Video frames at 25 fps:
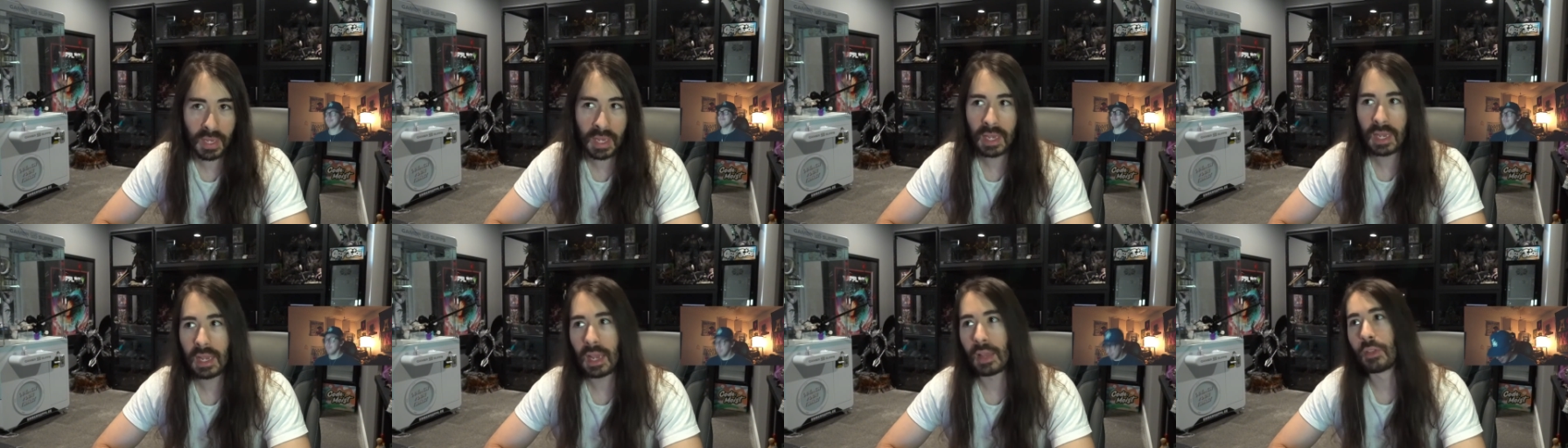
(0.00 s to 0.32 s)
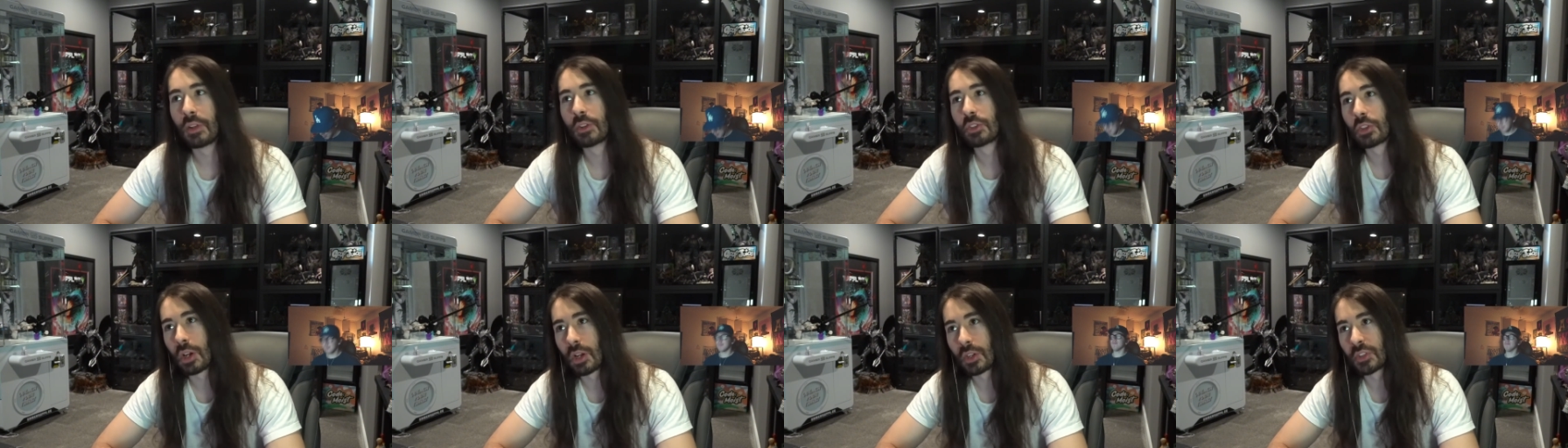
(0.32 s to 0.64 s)
And
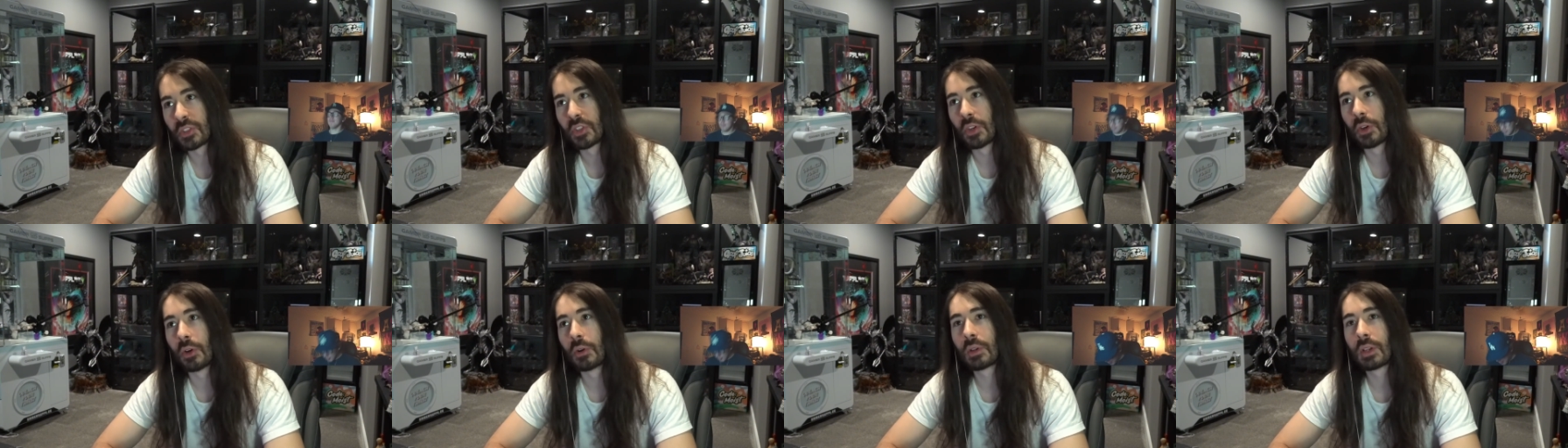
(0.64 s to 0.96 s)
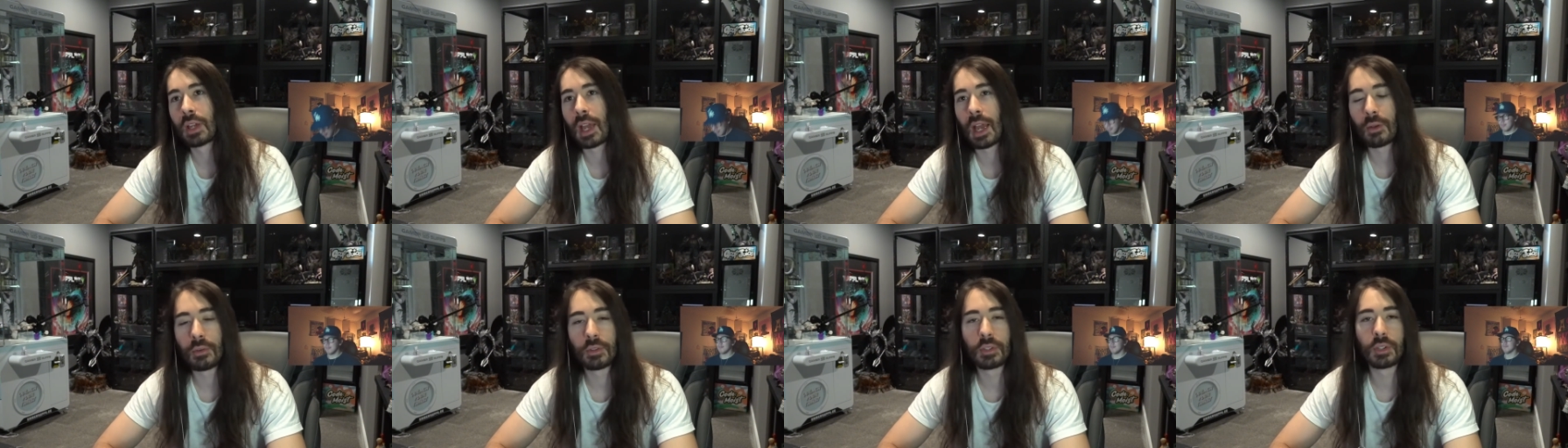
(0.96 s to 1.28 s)
there's also
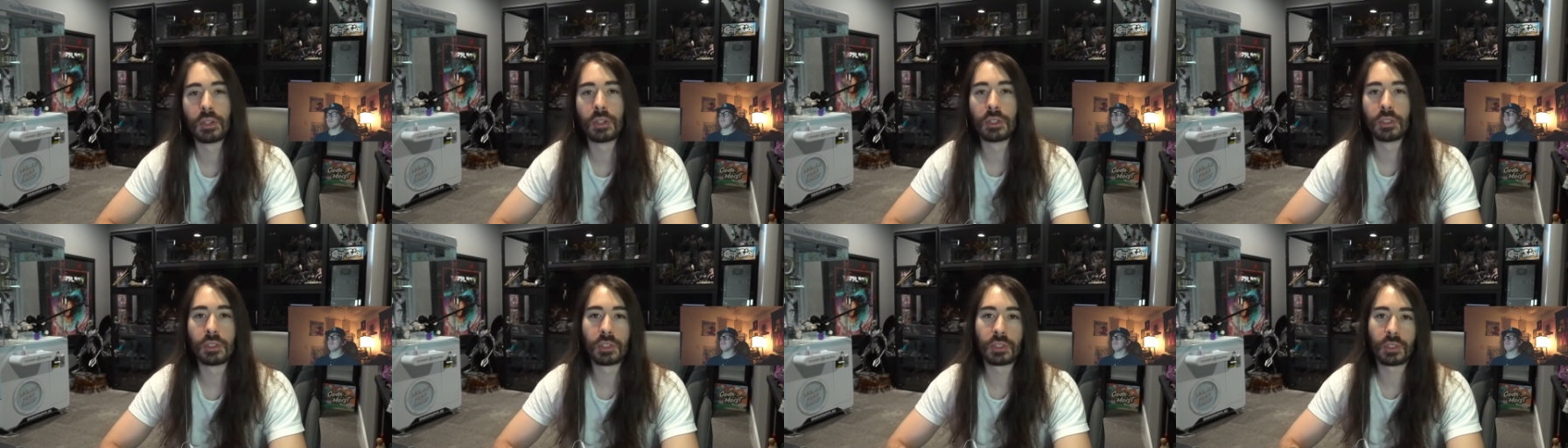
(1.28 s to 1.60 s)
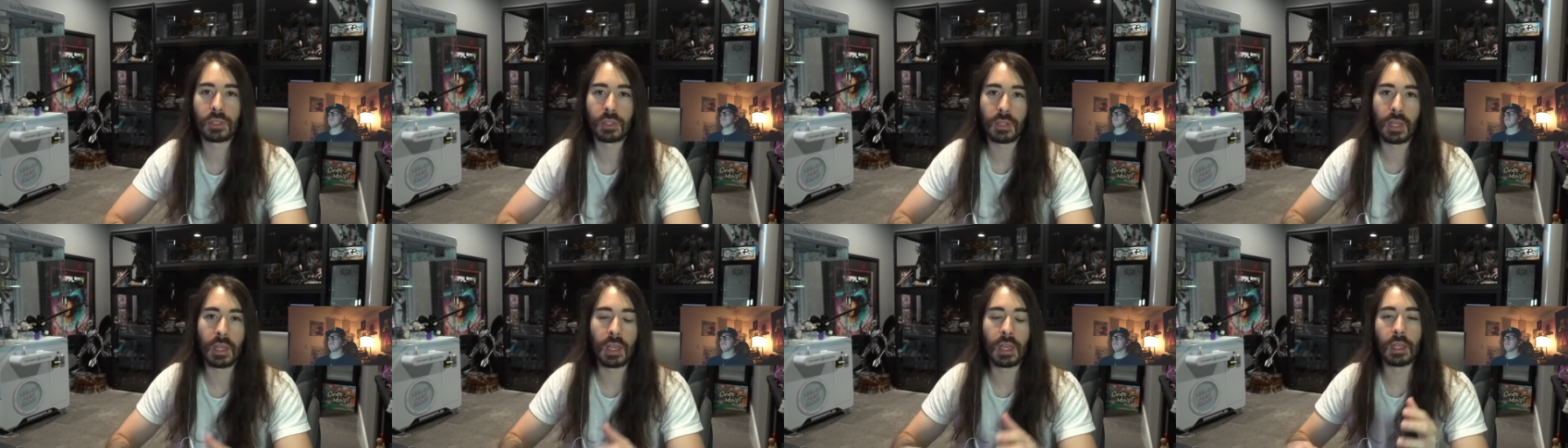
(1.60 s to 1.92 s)

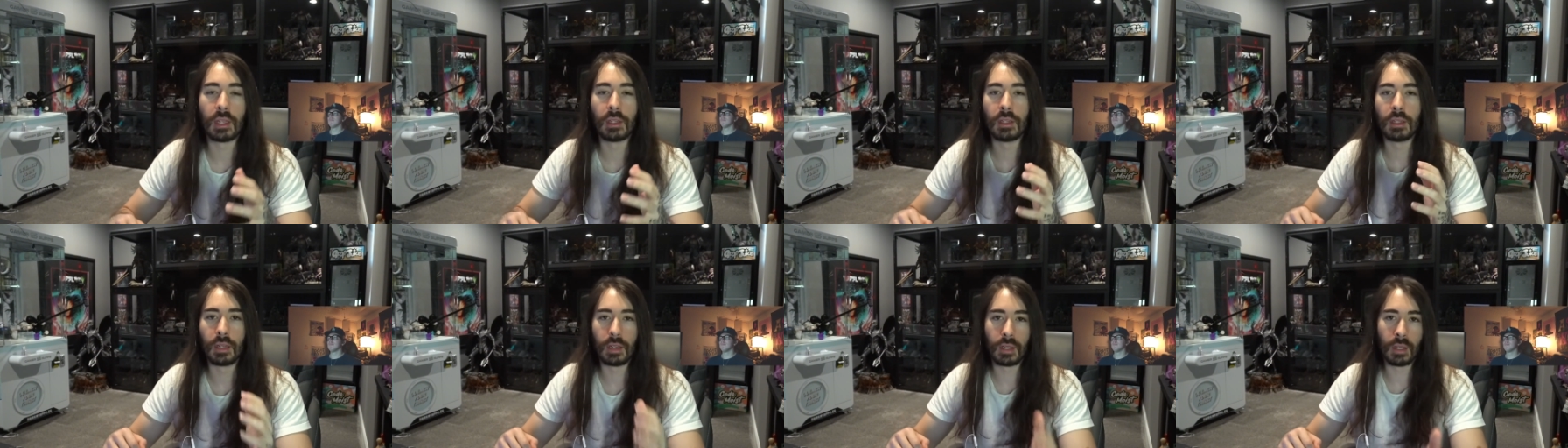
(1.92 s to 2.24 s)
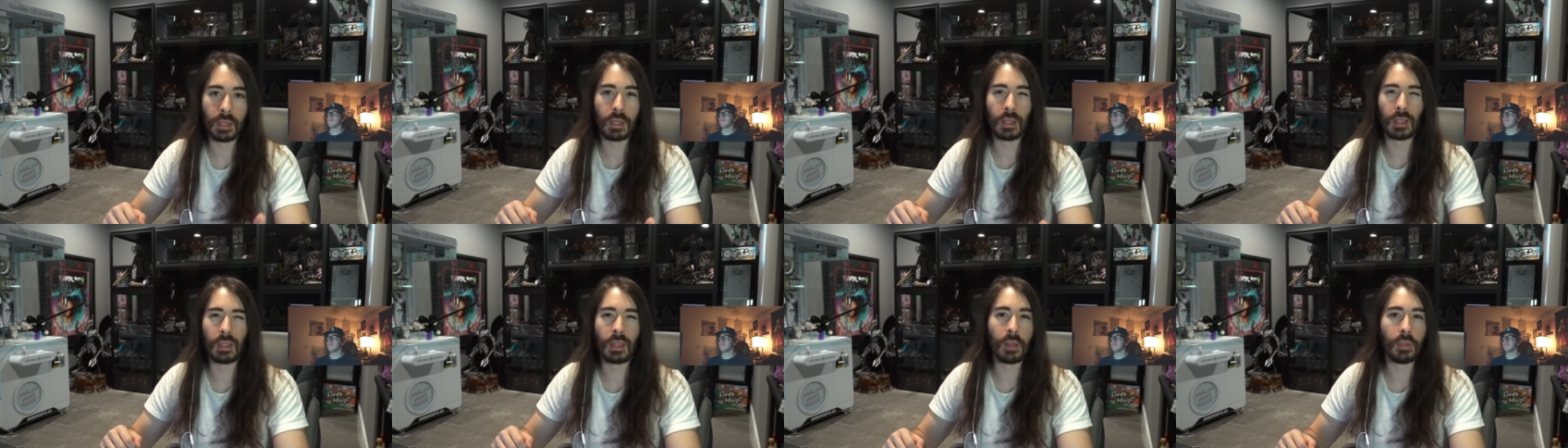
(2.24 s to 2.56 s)
counters and
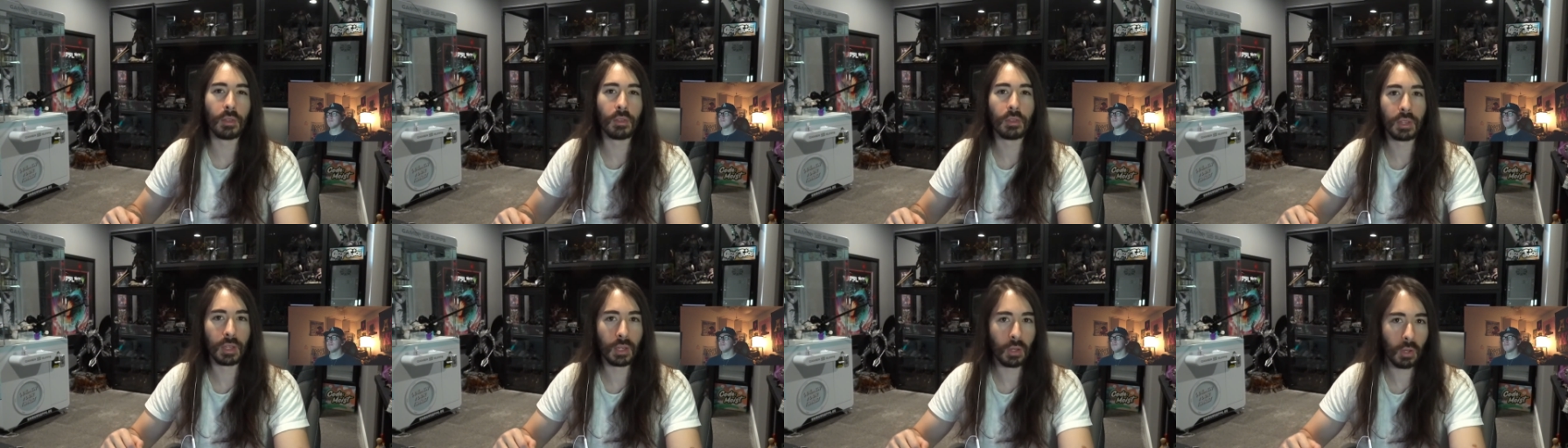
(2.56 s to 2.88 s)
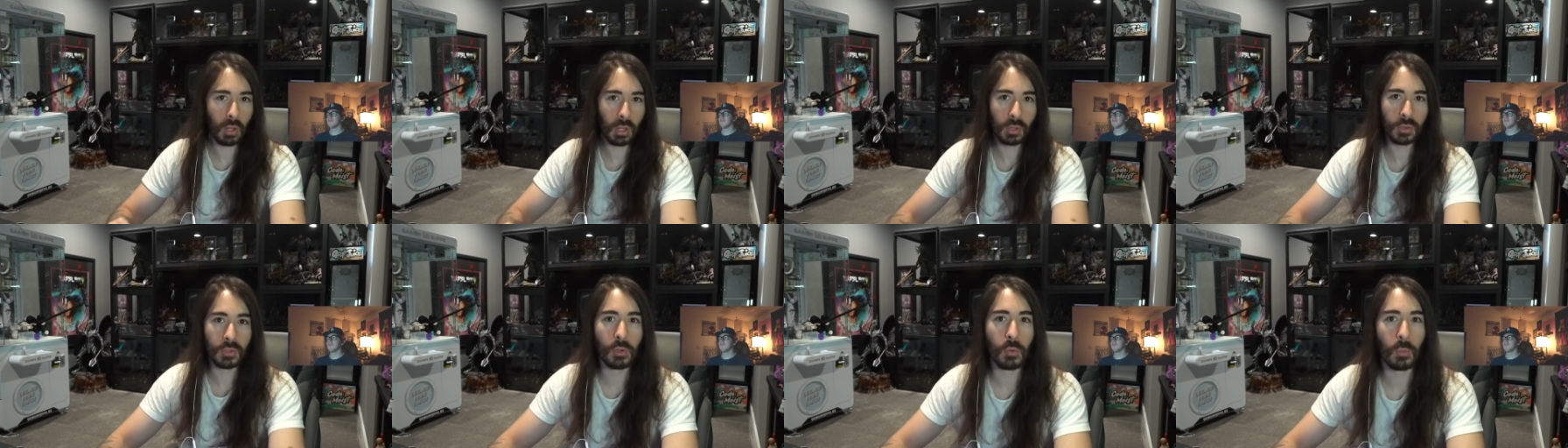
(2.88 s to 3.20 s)
another thing
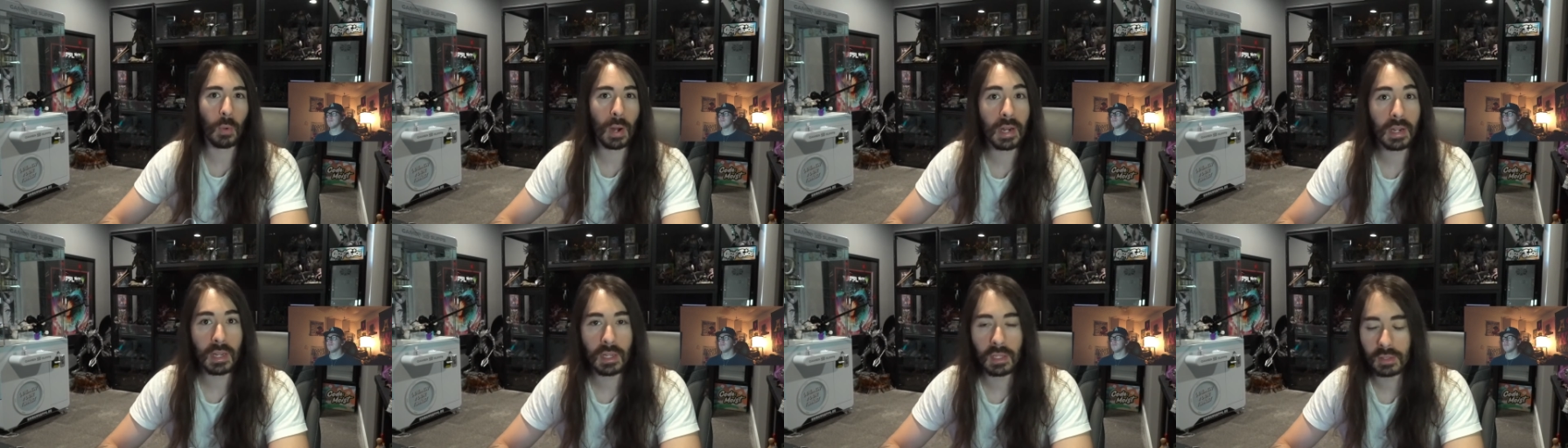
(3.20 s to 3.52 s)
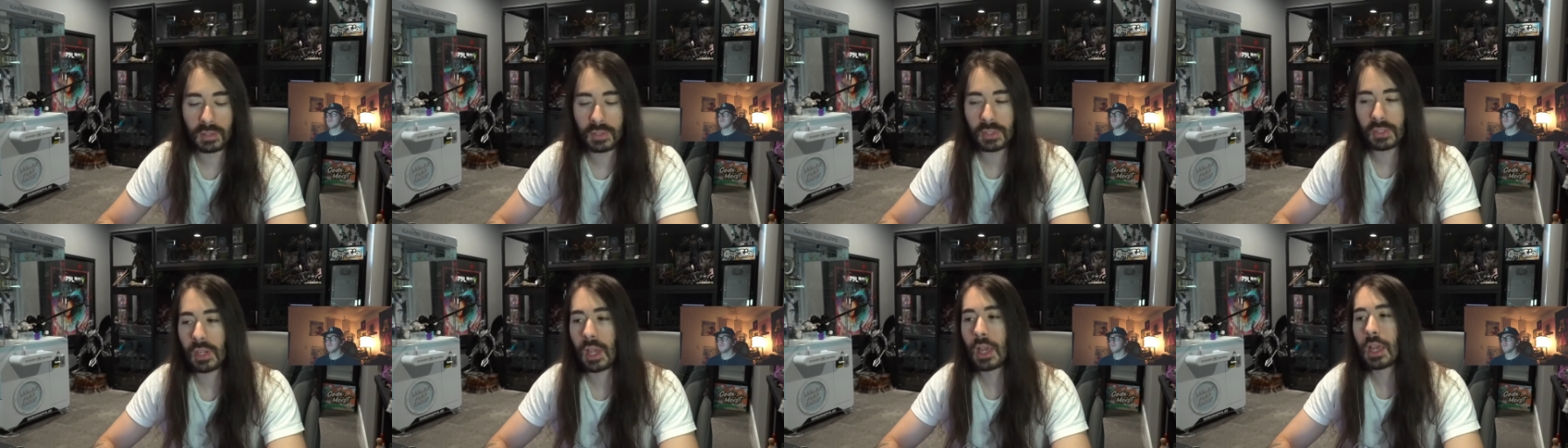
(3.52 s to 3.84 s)
called
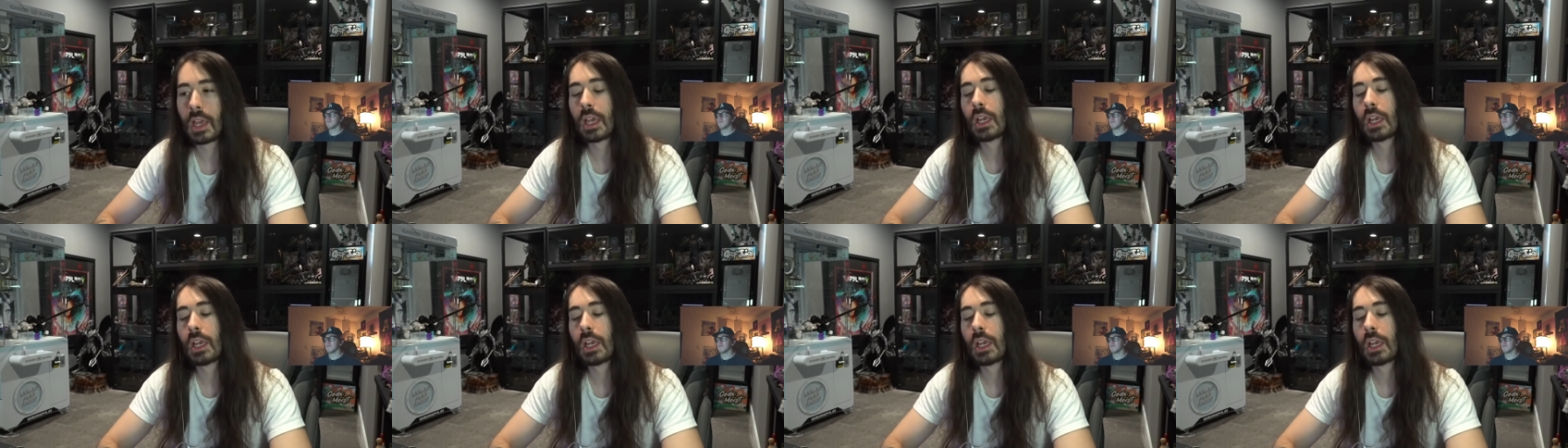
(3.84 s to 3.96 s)
gradients.